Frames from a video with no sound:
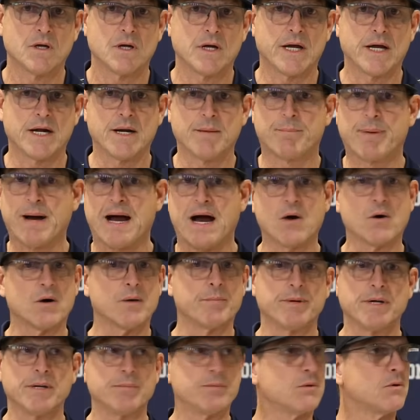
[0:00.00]
and empowering
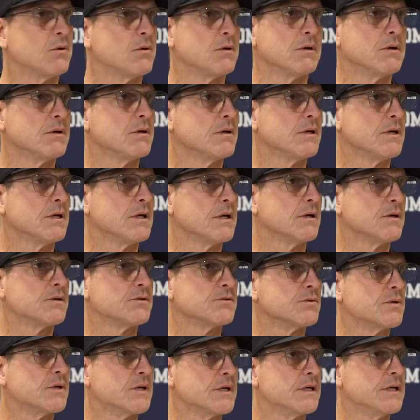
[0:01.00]
people, you know,
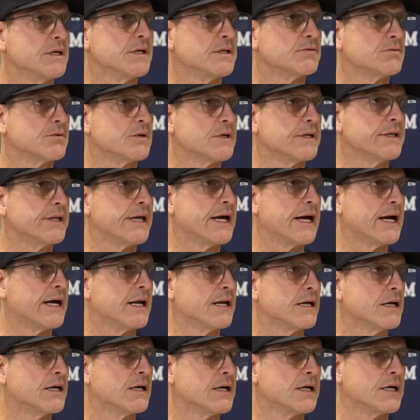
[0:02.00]
it's really, it's really that,
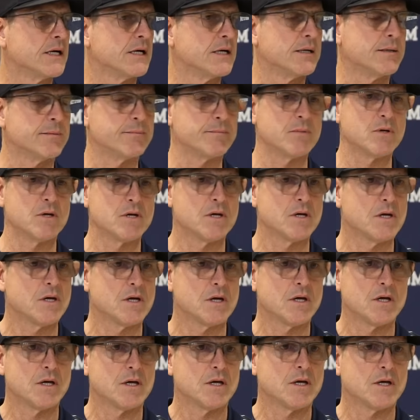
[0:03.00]
um,
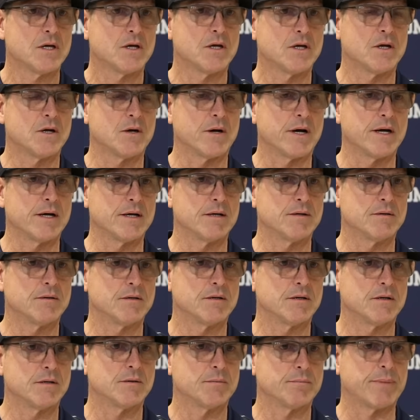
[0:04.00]
you know, I,
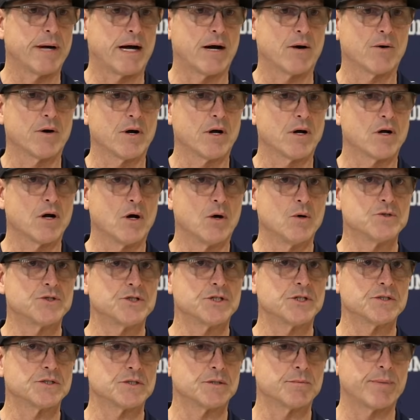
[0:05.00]
empowering our
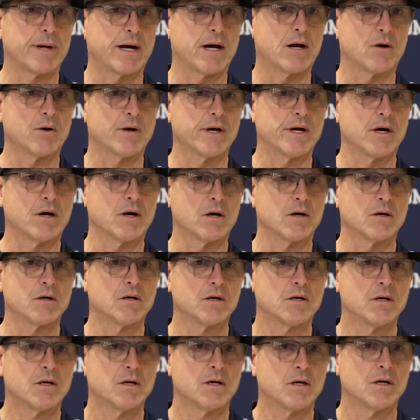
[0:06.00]
coaches, empowering our,
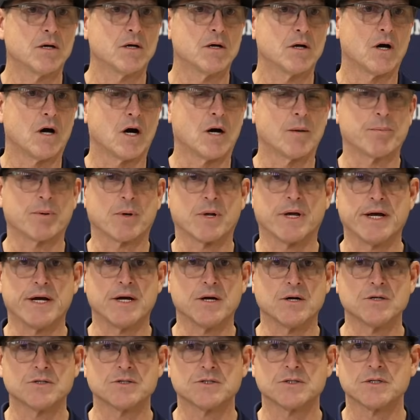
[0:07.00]
our
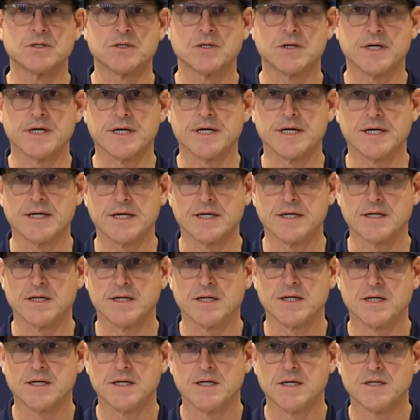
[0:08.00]
players, and
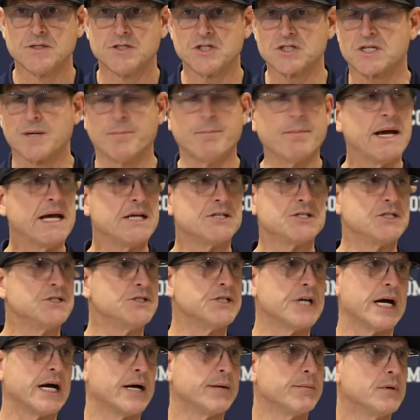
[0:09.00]
it's just an amazing
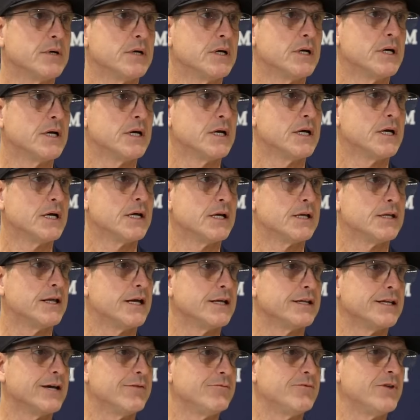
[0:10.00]
job
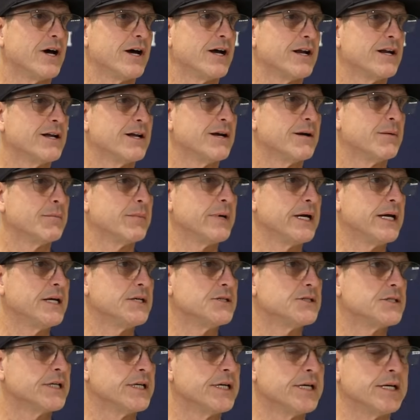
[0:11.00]
that they've done.
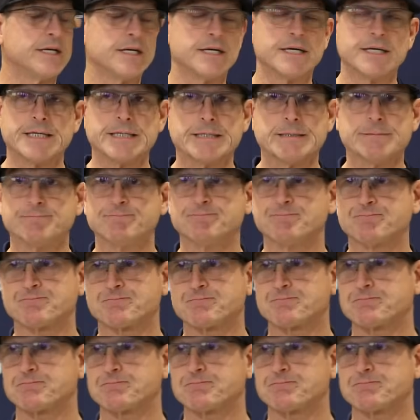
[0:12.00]
Amazing um,